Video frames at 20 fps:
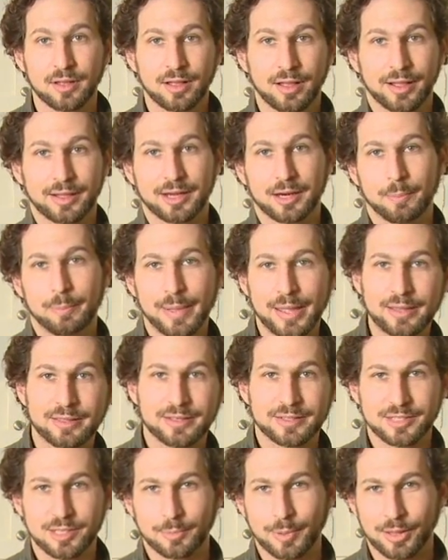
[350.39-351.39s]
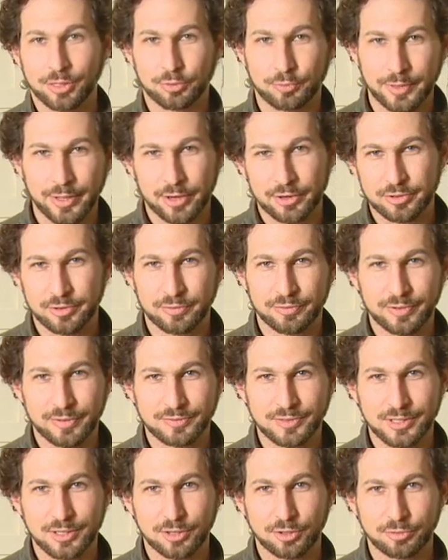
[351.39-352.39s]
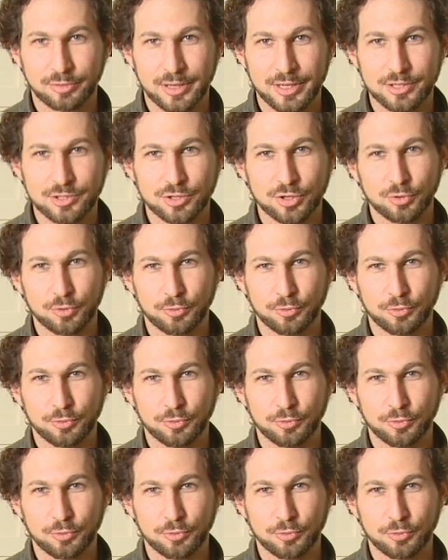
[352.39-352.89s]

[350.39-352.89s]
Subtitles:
I'm going to bake this at about 350 degrees